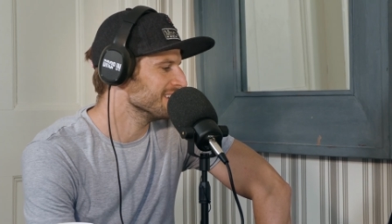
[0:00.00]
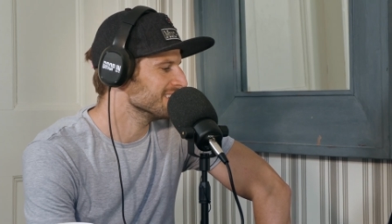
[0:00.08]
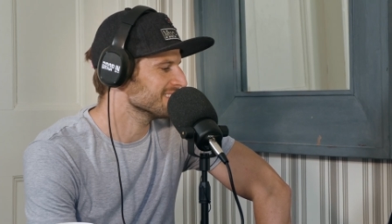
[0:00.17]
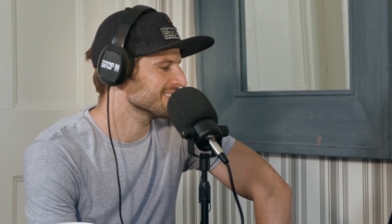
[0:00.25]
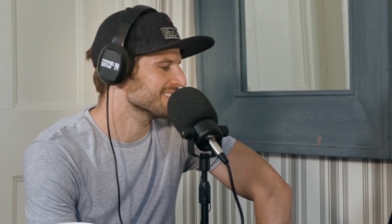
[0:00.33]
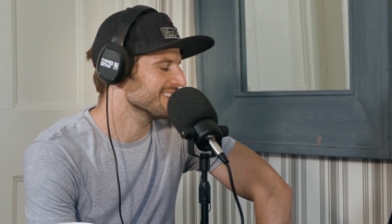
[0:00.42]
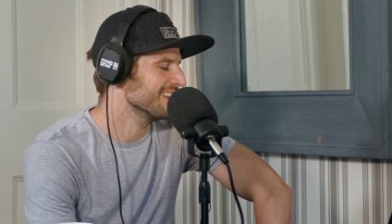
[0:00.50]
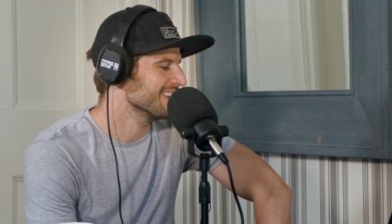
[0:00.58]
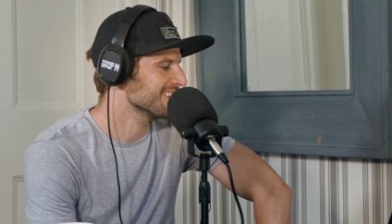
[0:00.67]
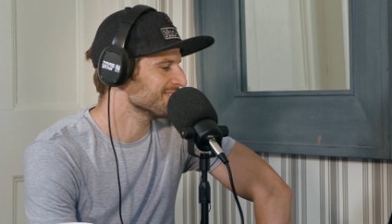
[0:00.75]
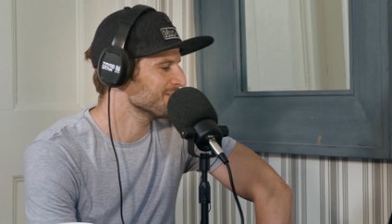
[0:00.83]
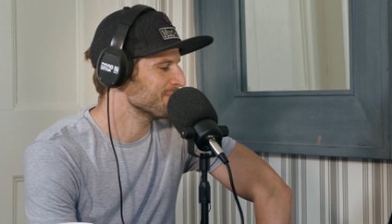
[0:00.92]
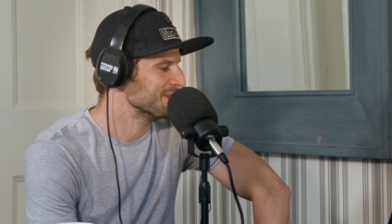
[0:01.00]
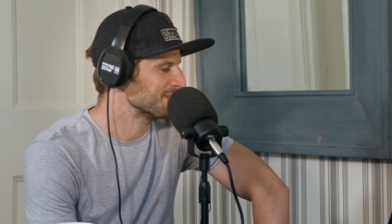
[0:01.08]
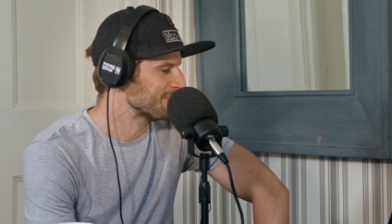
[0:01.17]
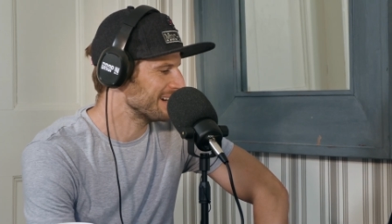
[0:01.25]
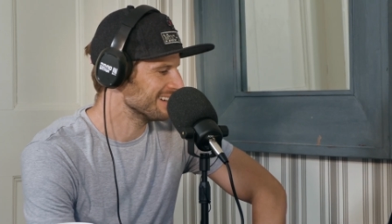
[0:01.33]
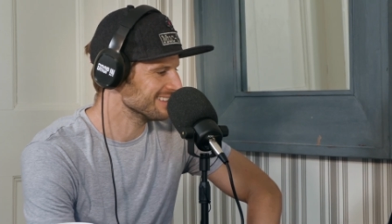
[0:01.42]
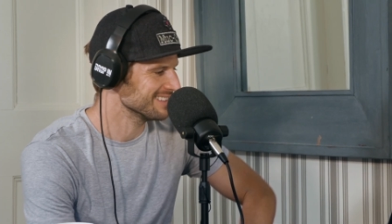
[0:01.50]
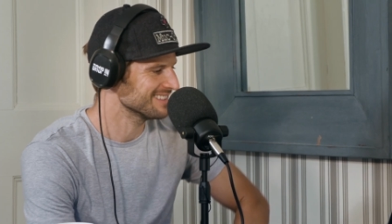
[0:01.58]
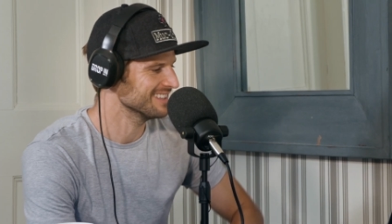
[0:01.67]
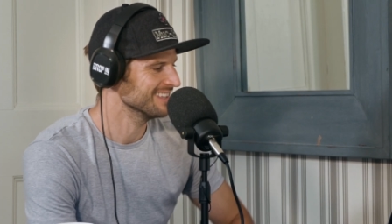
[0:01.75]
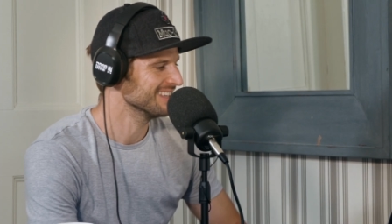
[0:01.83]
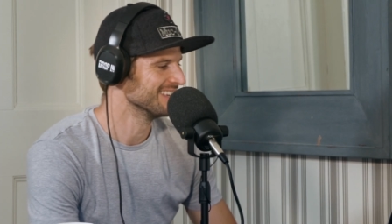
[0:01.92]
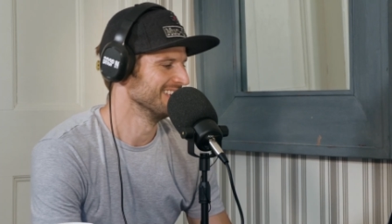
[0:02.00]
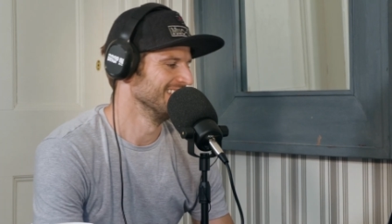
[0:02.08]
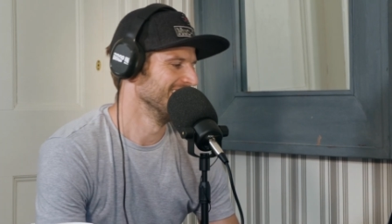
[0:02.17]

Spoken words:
That's like super inspiring to see.